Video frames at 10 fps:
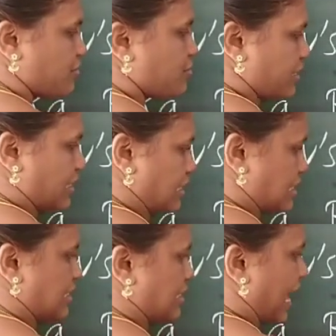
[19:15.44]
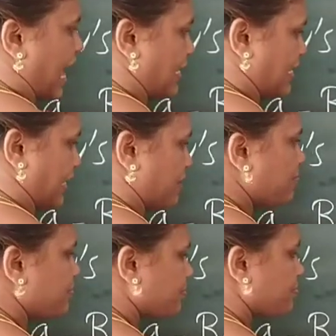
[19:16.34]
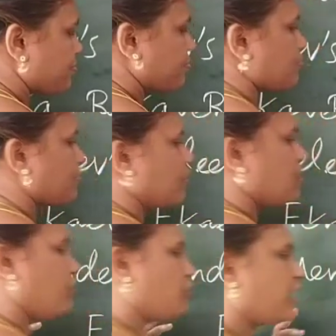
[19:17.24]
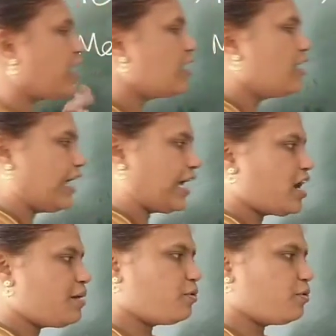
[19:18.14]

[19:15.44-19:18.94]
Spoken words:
given to it is gallium. Okay, Eka